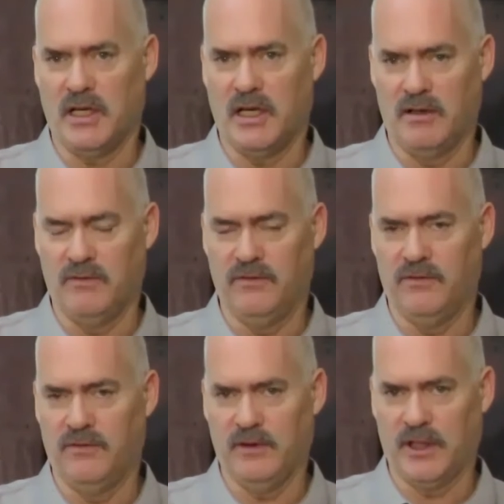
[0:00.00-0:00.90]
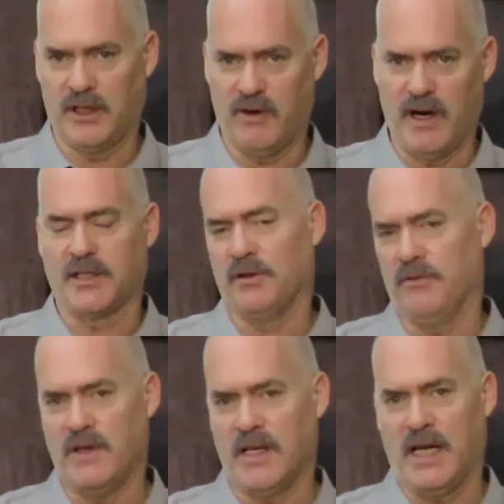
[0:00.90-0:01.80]
of the
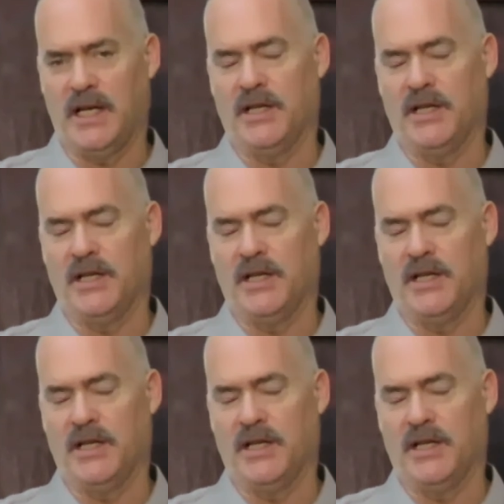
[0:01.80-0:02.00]
Chrysler V8